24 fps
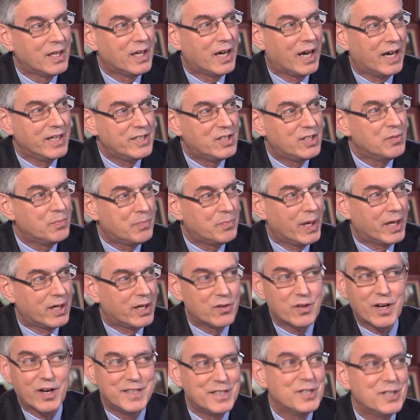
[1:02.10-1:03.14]
I did
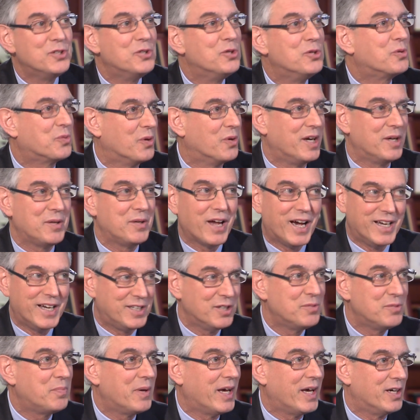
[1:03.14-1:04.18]
better. I didn't do great. I
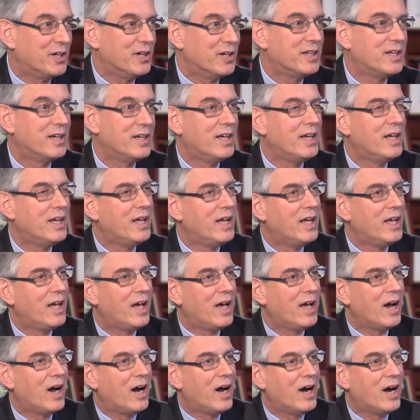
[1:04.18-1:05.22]
did better.
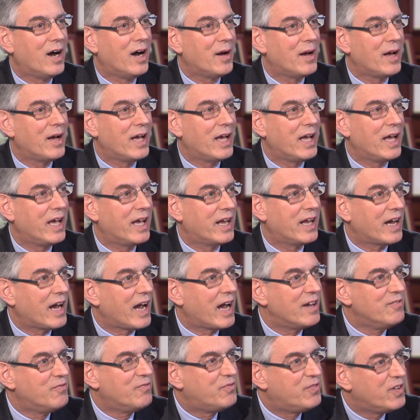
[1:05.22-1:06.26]
And
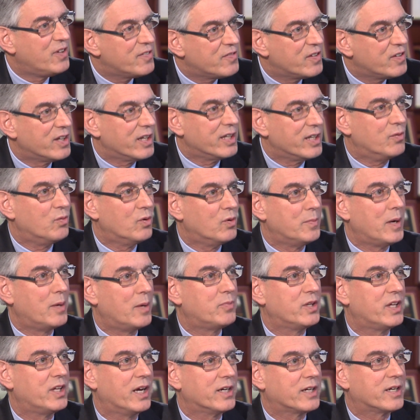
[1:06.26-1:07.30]
I vividly
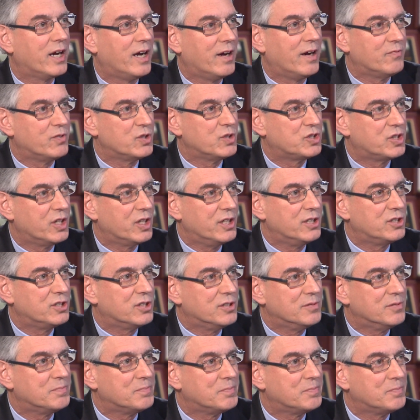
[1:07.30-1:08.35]
remember that conversation